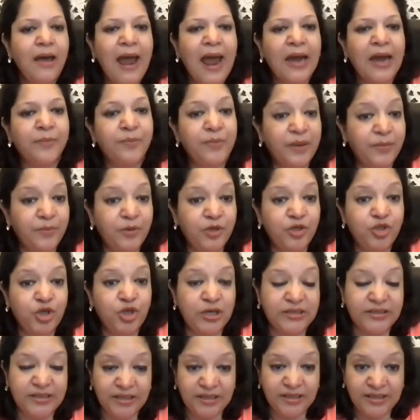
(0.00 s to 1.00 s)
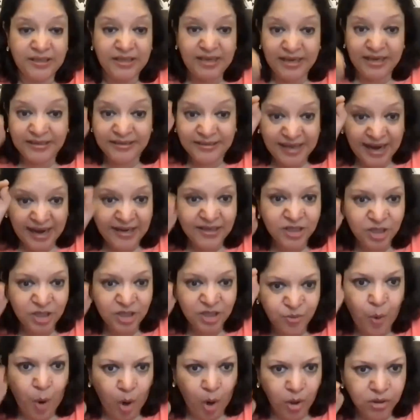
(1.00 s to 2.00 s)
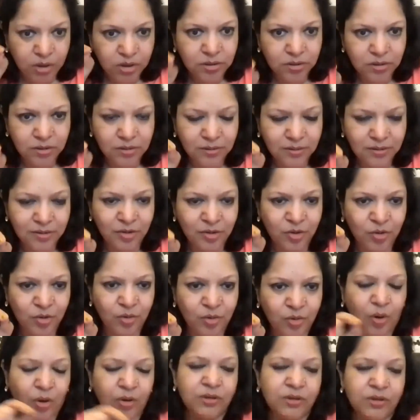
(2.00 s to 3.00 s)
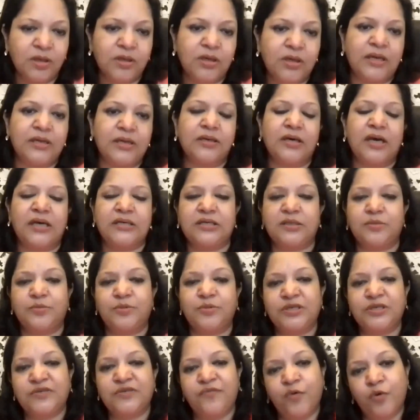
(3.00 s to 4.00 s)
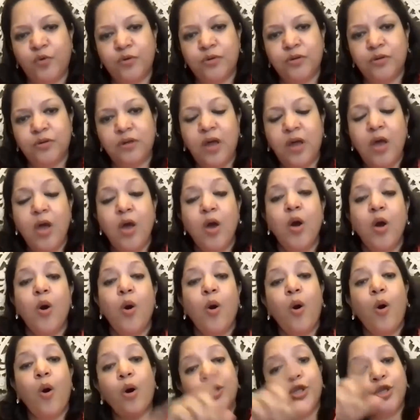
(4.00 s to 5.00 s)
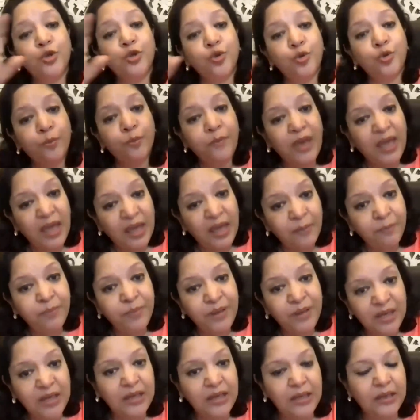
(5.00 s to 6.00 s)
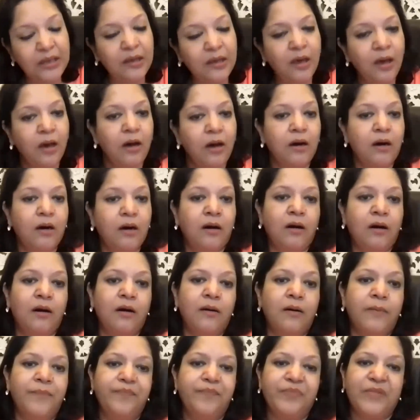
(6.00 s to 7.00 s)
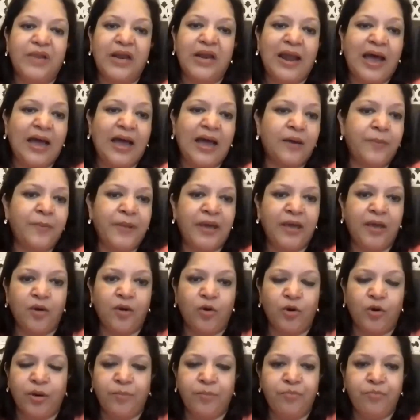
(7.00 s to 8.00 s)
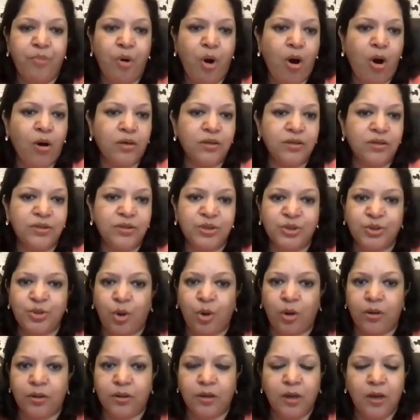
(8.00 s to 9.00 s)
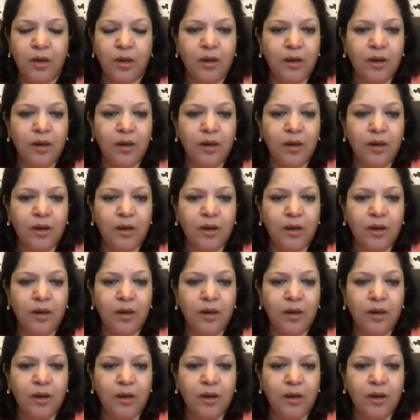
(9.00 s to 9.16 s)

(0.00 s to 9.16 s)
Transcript: and maybe chasing the exact spot, you know, on the customer's phone. Or you may be a Lakme or a Ponds or,